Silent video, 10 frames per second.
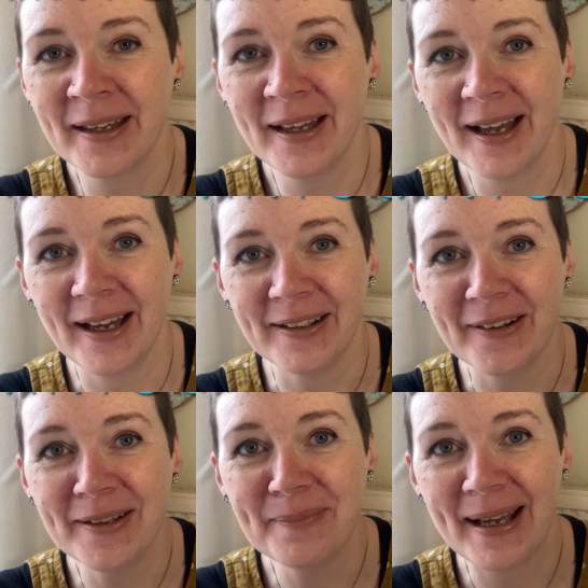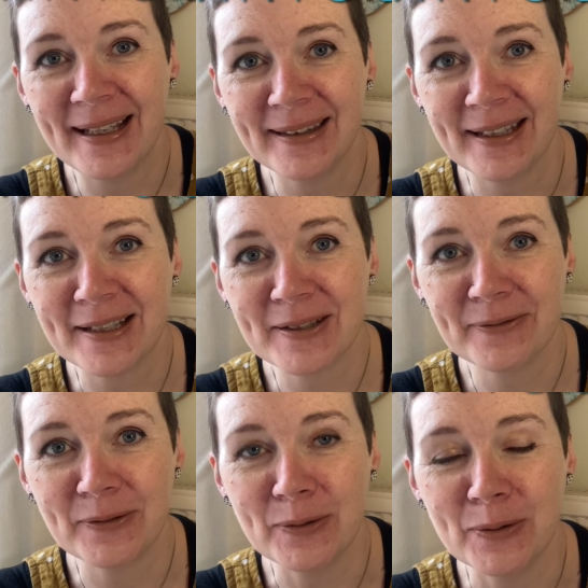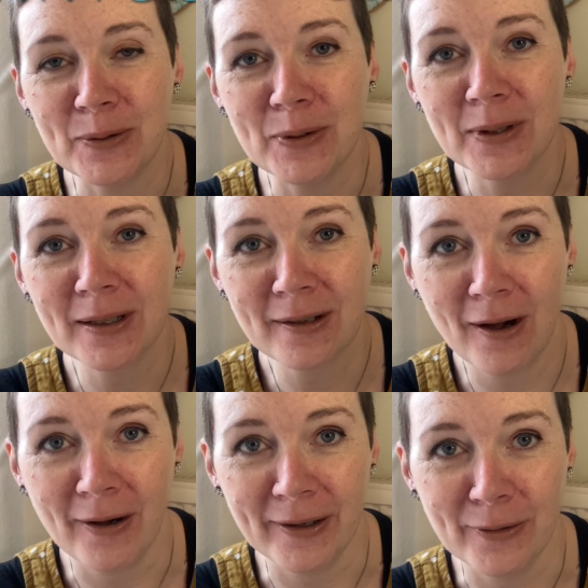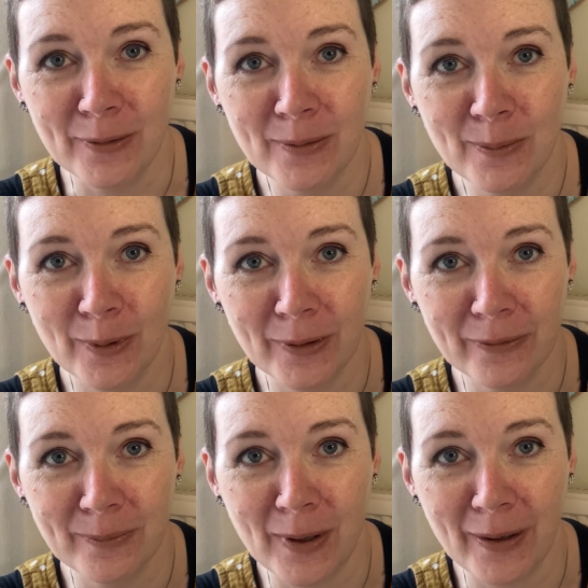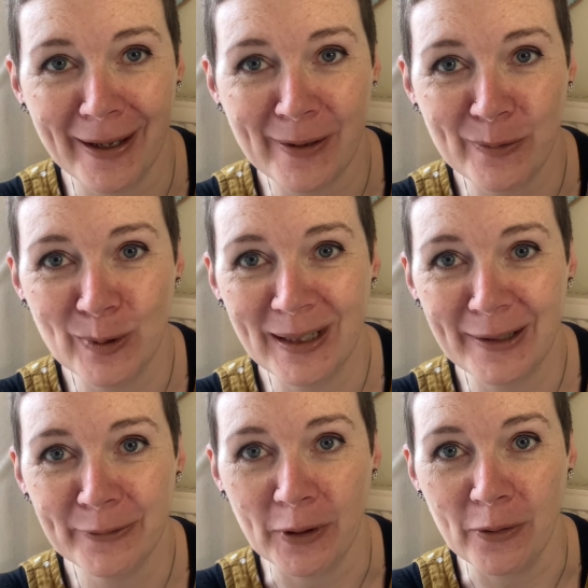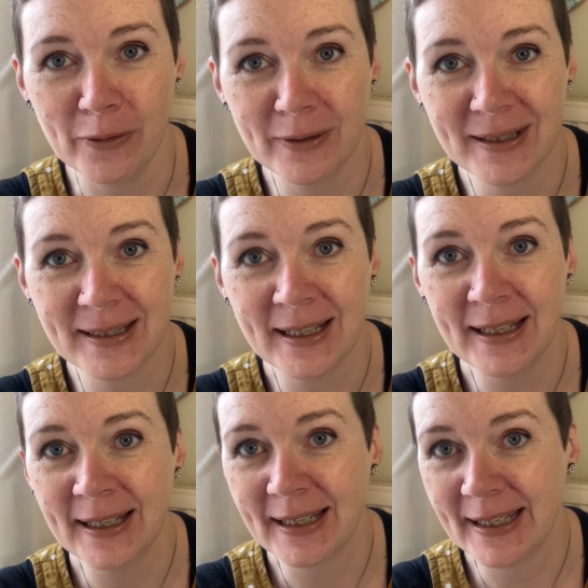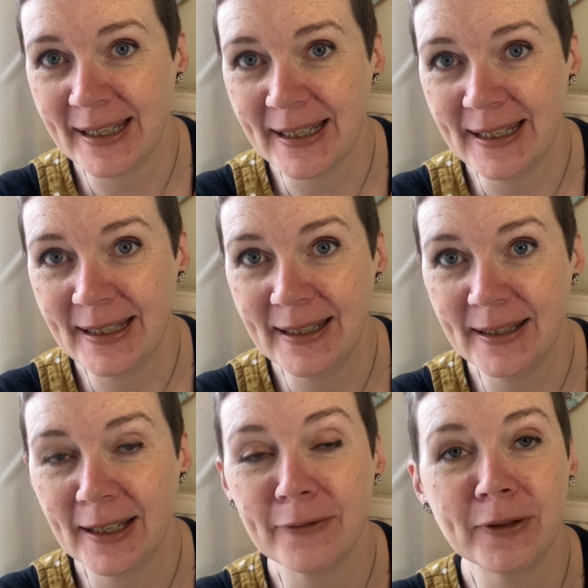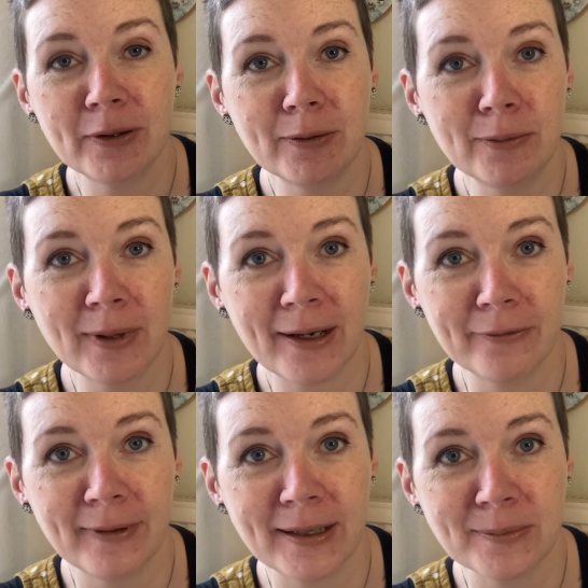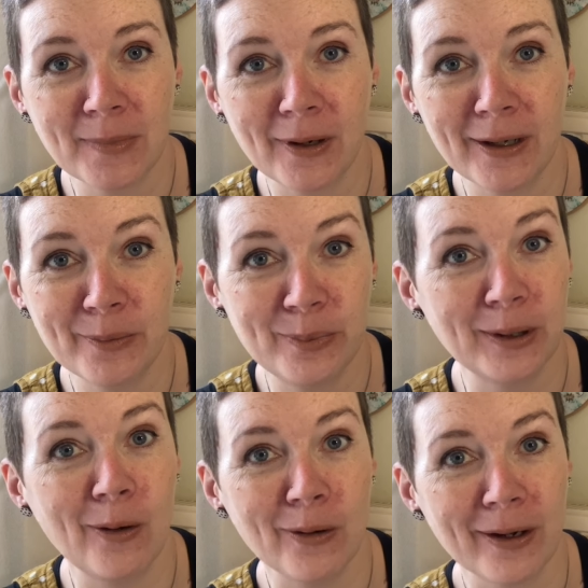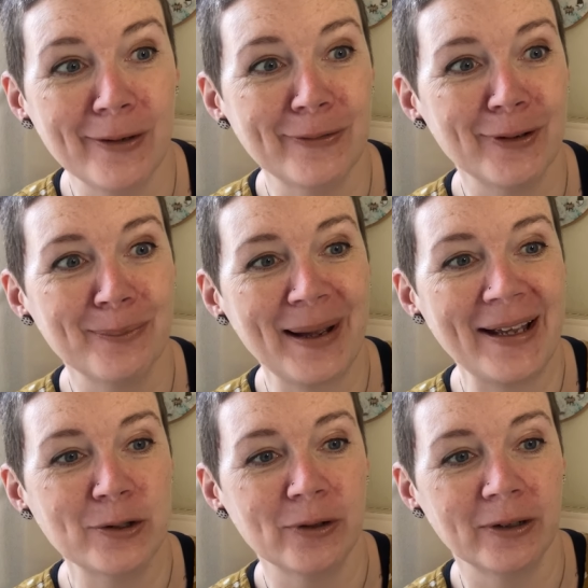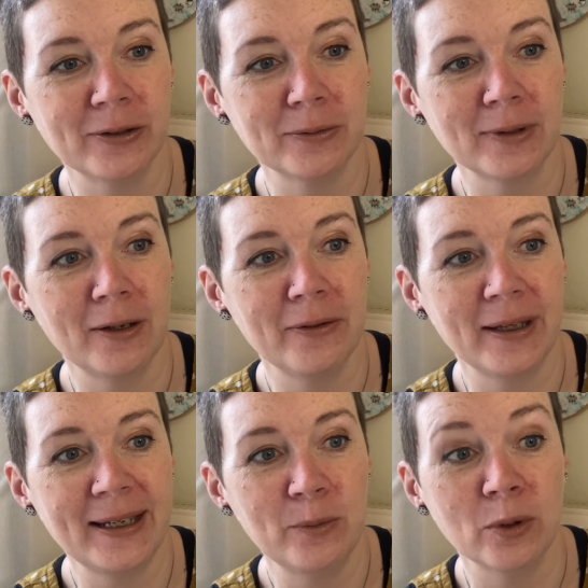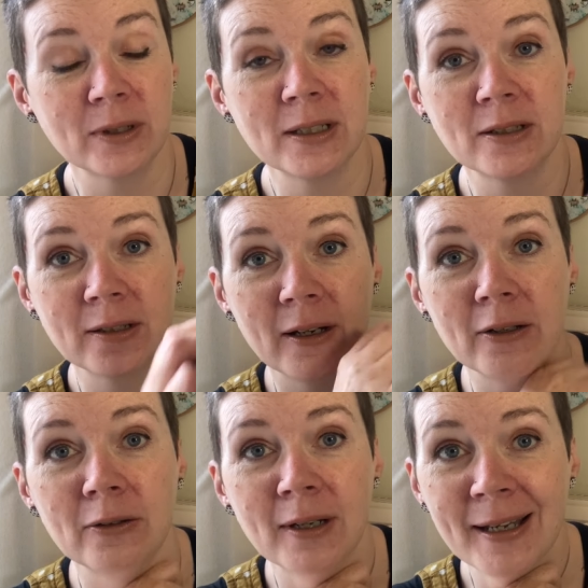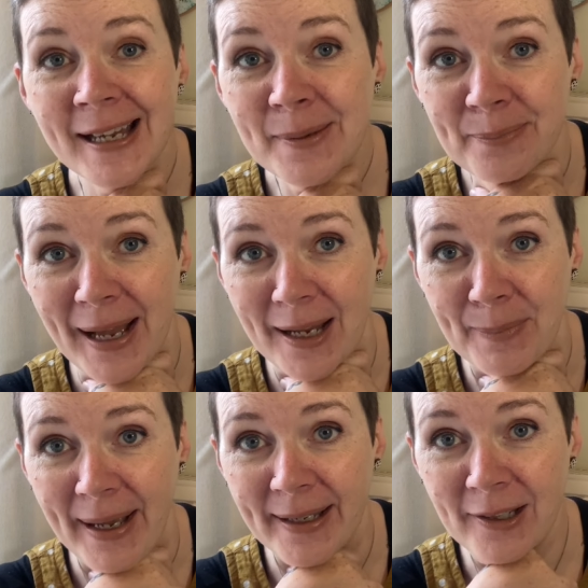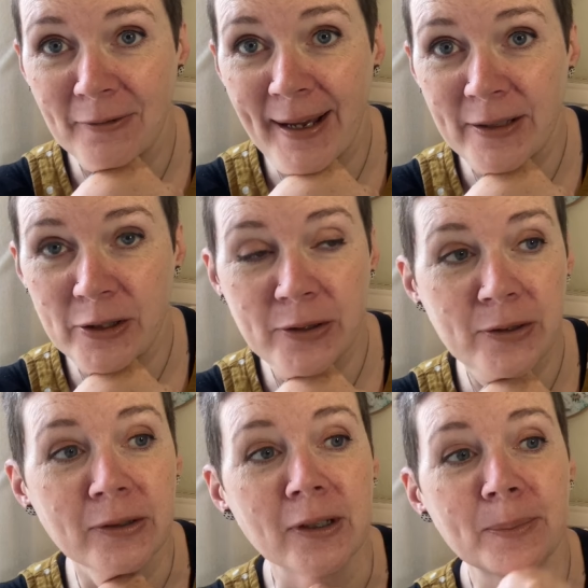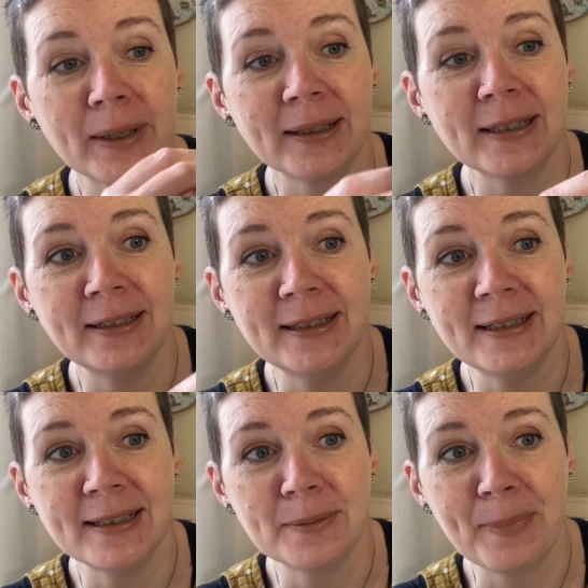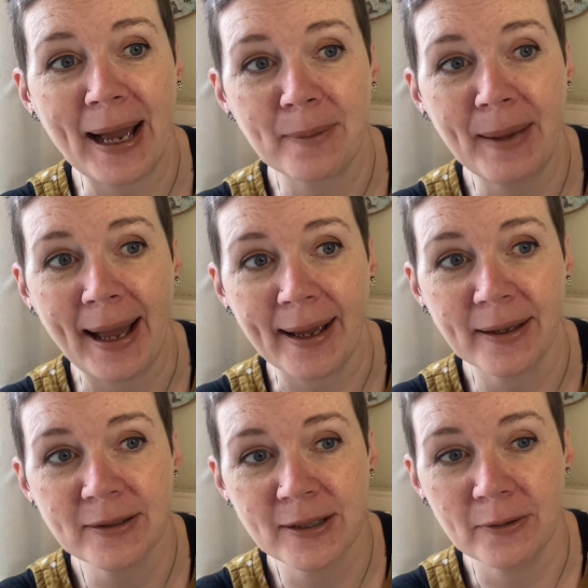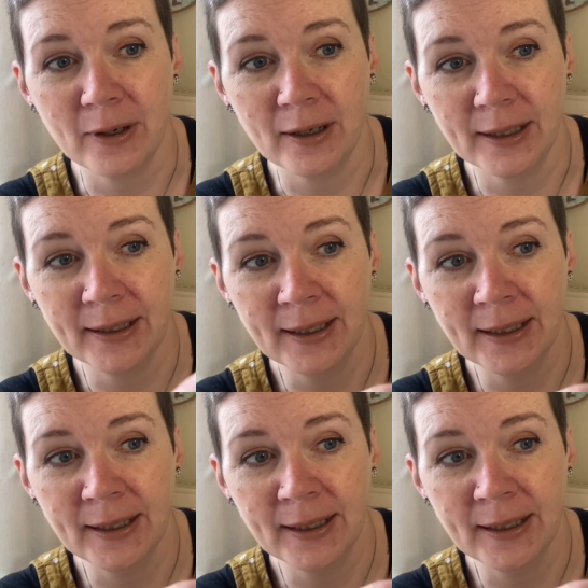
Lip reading: and I made this for Kyle, one of my woolly frogs. If you have read my blog over on Patreon, you'll know that he wanted to go backpacking around Europe and he needed a backpack, so I